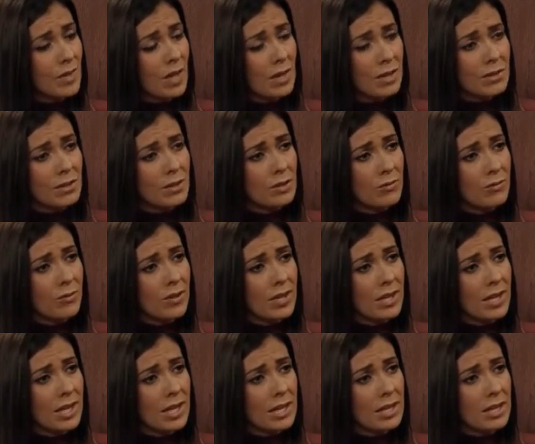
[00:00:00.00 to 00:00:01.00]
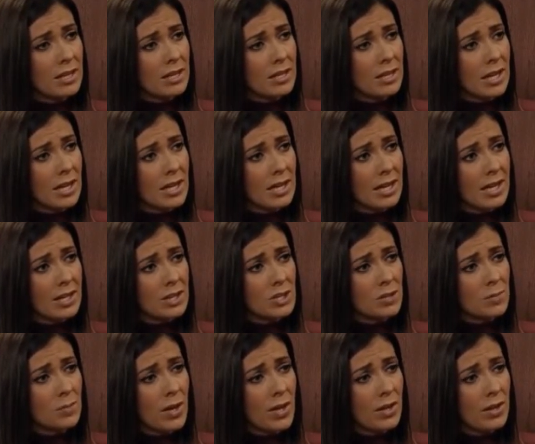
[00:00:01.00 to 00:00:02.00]
And you feel like you can't catch
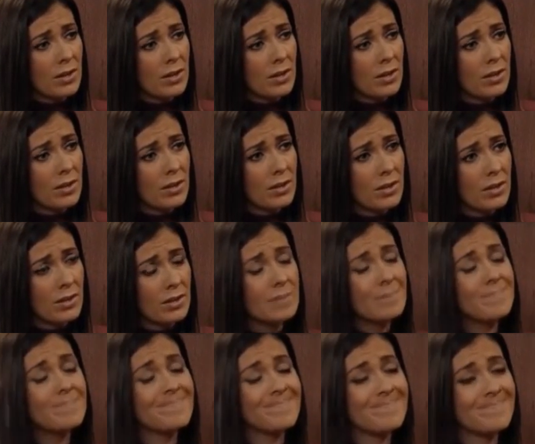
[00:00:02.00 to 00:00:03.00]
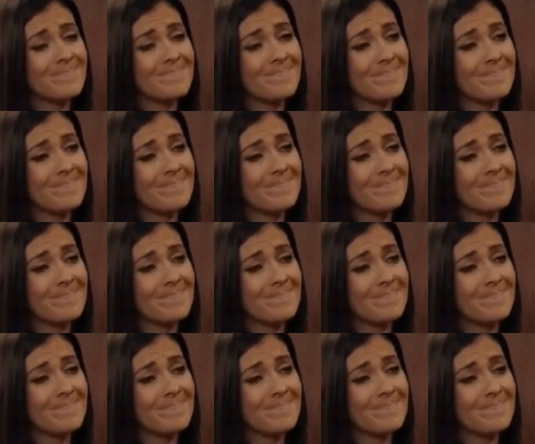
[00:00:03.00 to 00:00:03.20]
your breath? Yeah, something like that.